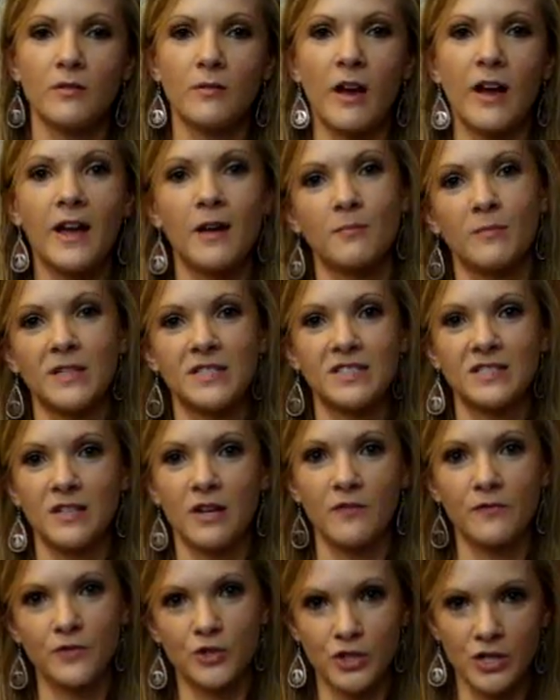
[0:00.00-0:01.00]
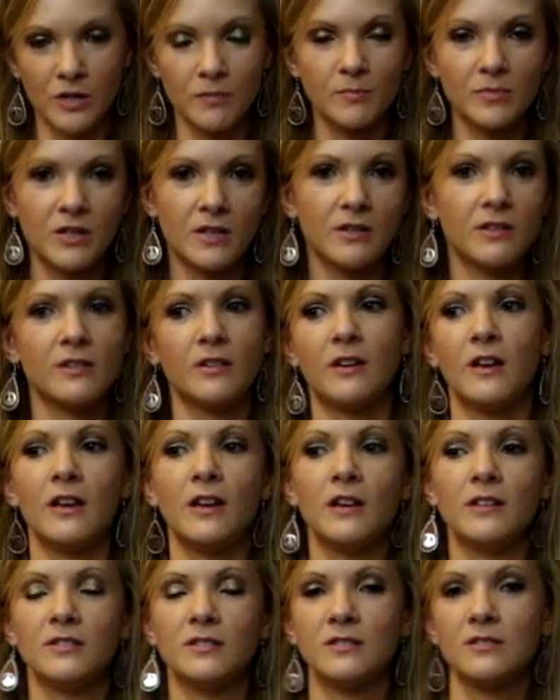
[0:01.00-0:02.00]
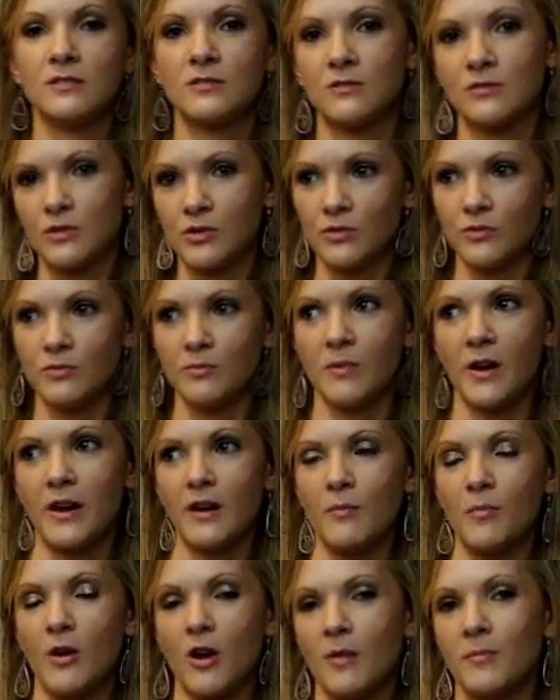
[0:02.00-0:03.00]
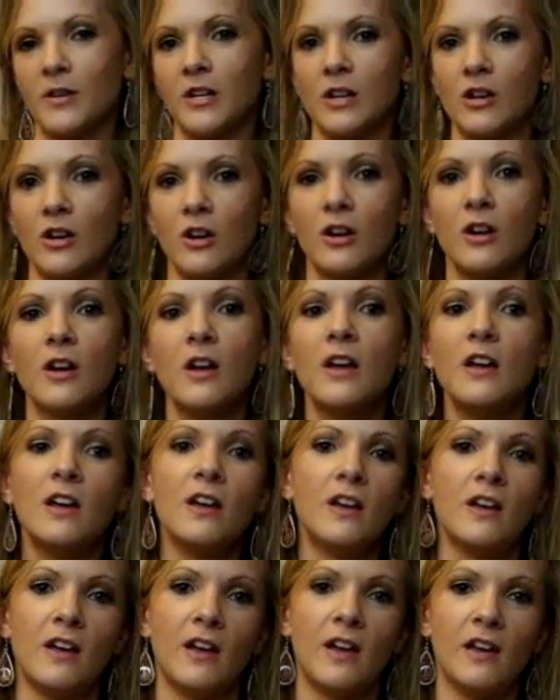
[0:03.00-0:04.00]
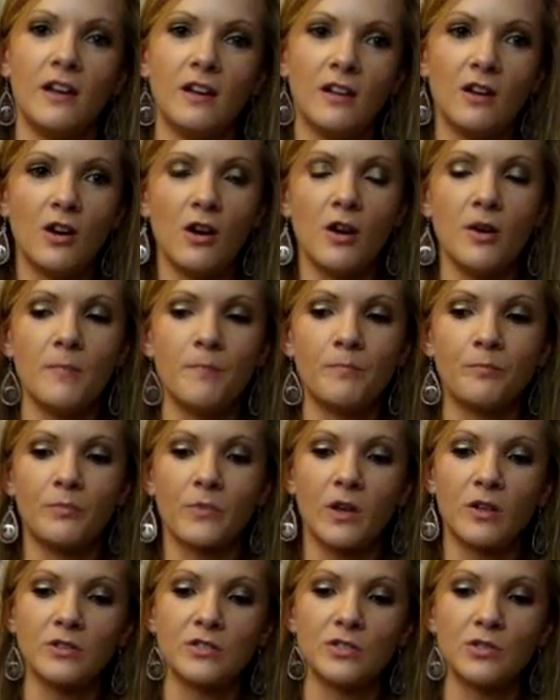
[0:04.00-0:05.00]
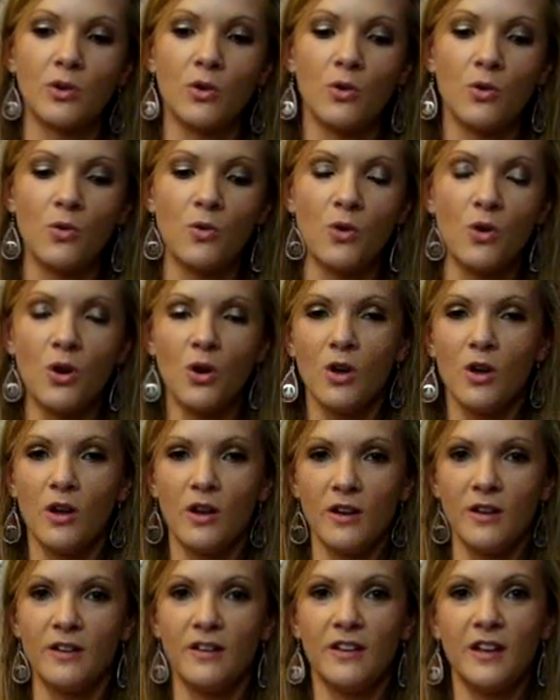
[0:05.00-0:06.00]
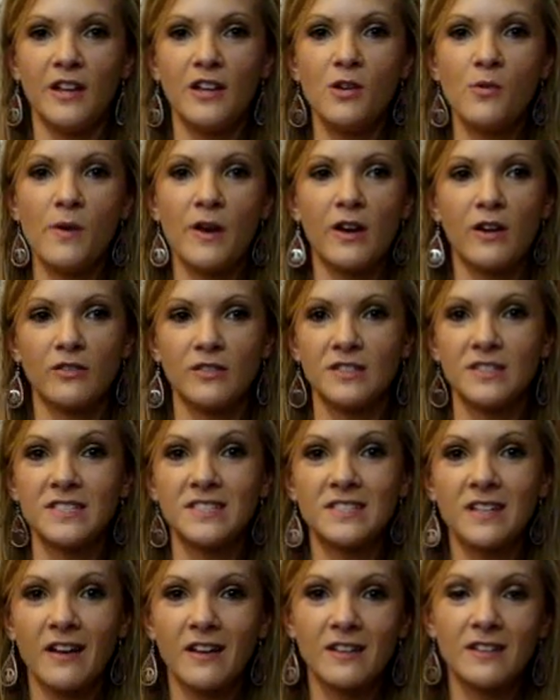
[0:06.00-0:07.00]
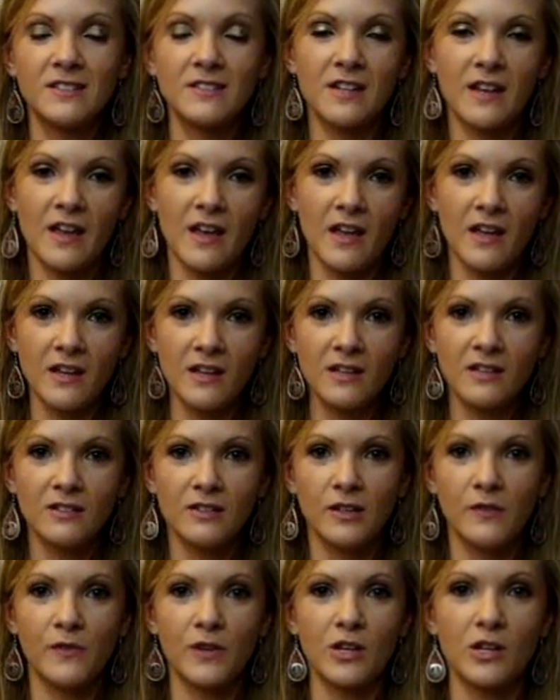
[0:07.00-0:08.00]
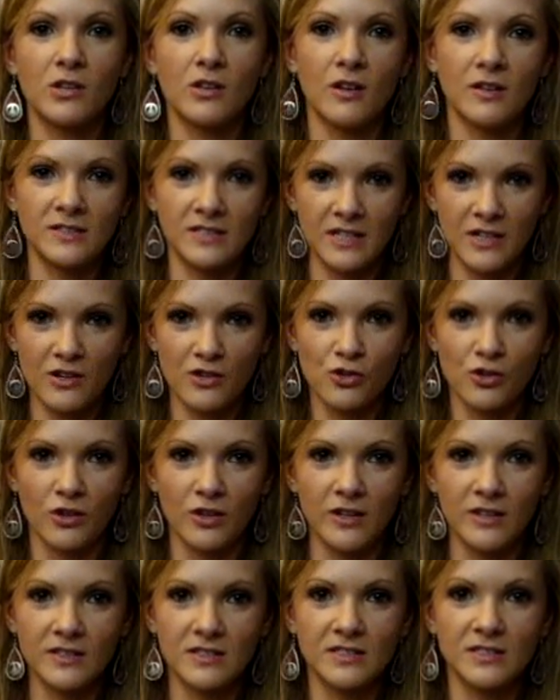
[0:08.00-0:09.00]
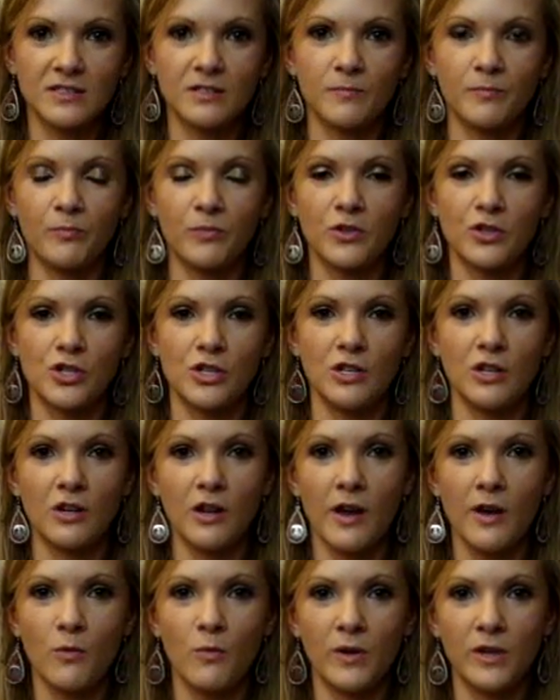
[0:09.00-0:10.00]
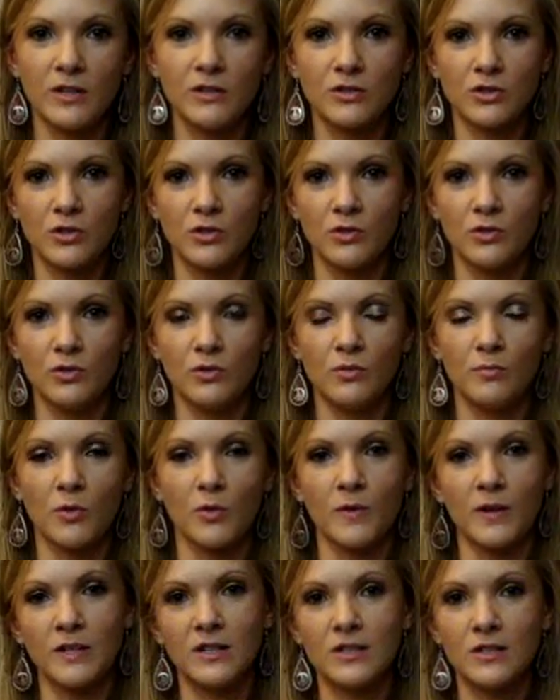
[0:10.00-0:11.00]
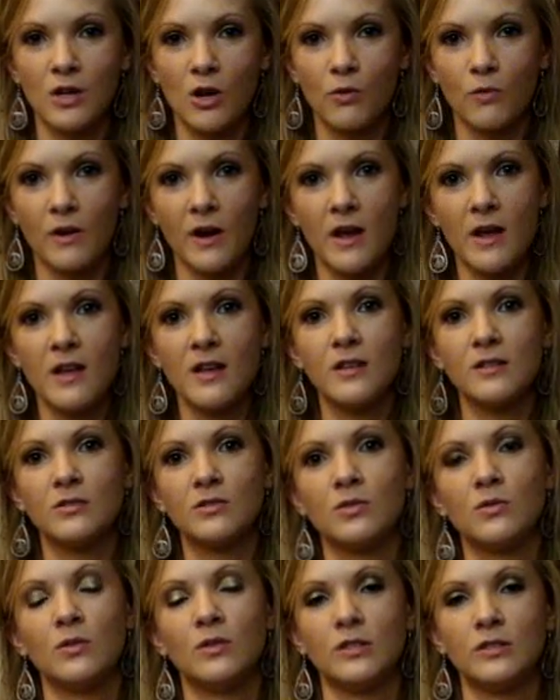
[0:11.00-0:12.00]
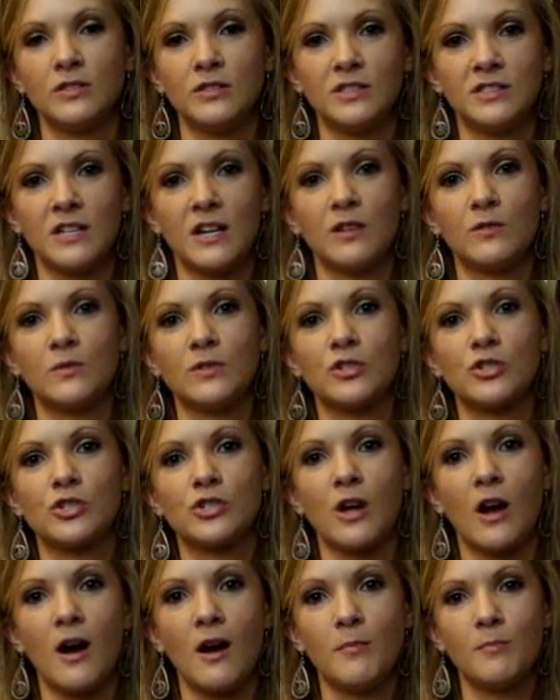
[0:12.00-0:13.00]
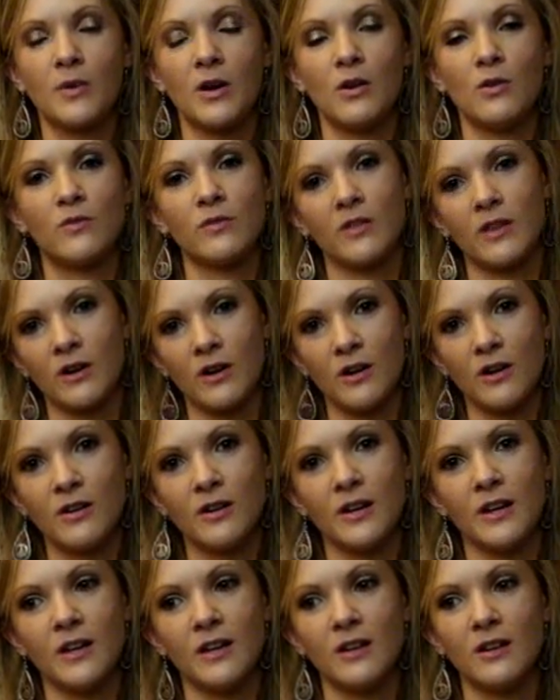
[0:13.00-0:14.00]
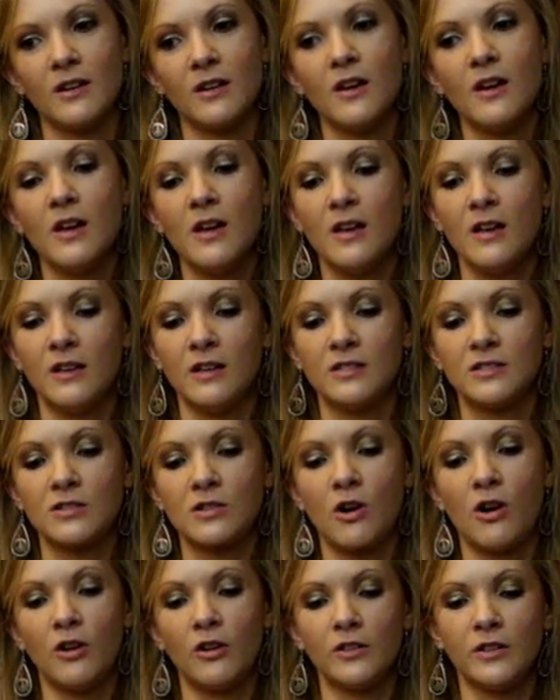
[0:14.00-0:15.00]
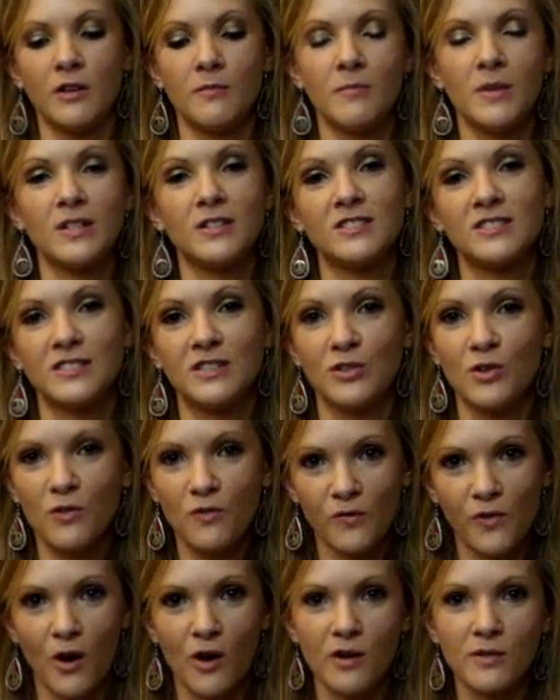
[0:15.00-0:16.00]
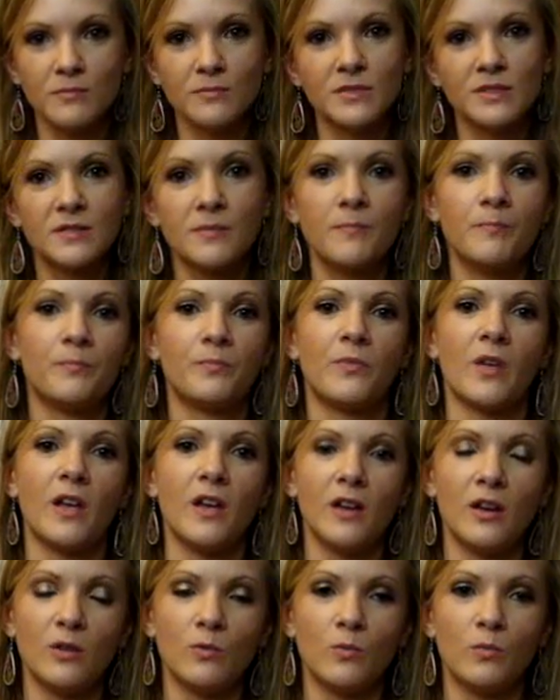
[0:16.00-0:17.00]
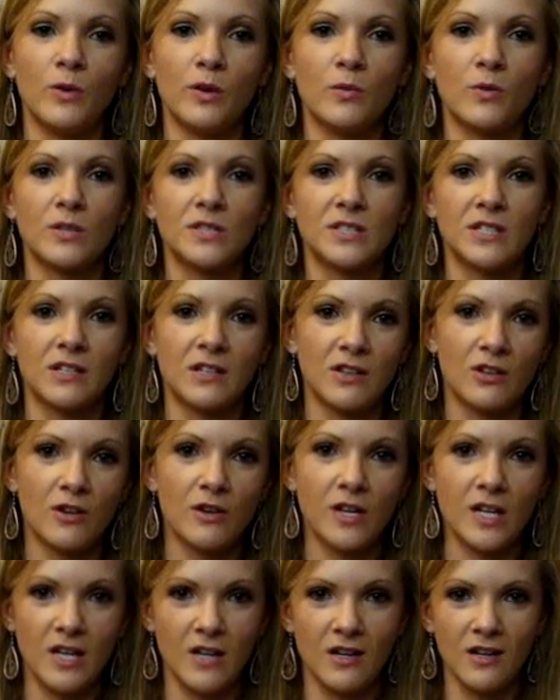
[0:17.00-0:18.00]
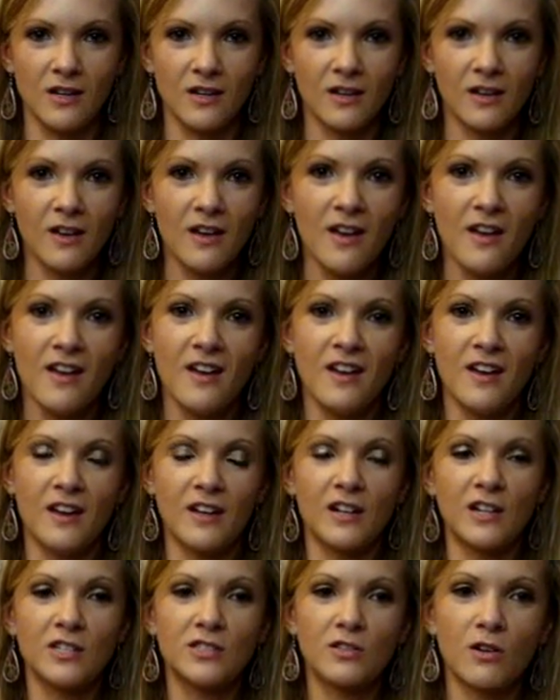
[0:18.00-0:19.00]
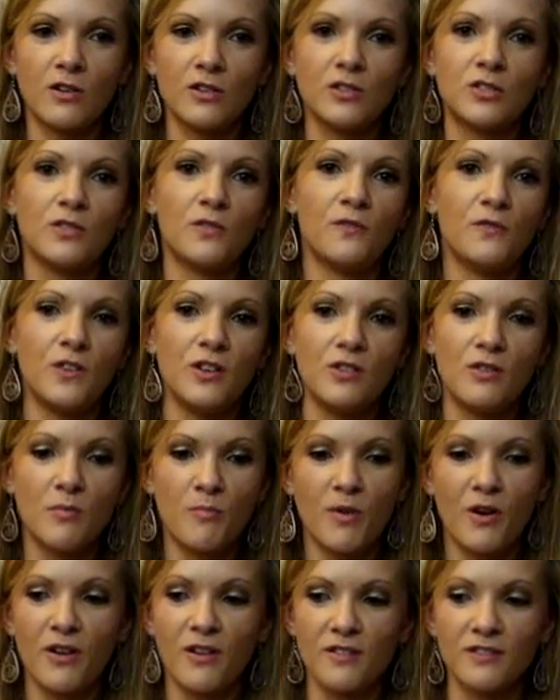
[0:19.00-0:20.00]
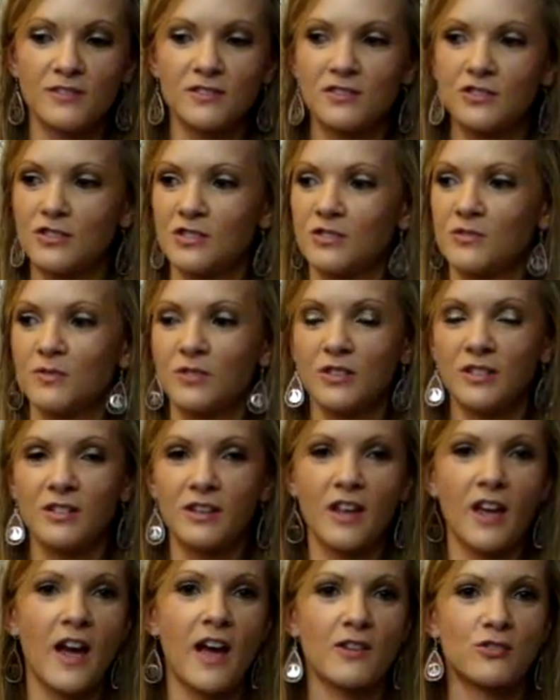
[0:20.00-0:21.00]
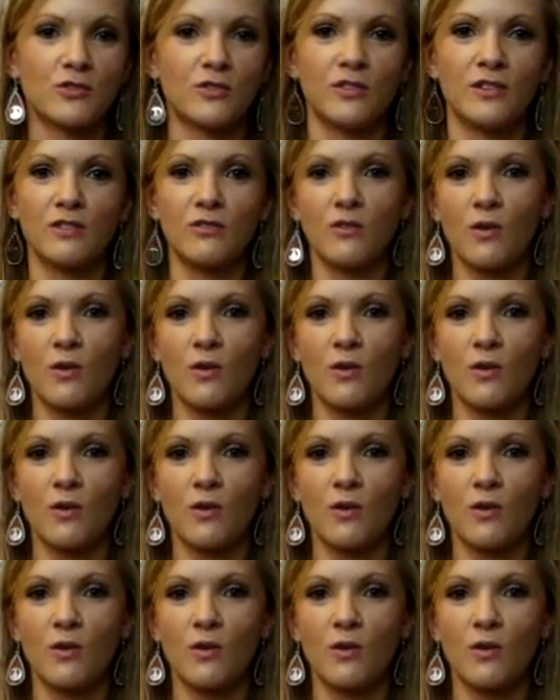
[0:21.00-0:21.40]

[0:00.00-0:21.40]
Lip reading: I had my stuff shipped and to my apartment here, and so anyway, on the second day living in Los Angeles, she and I went to Marina del Rey, to a little sandwich shop out there, and it's called Mendocino Farms, and we were sitting there eating, and I started to feed the birds, just really casually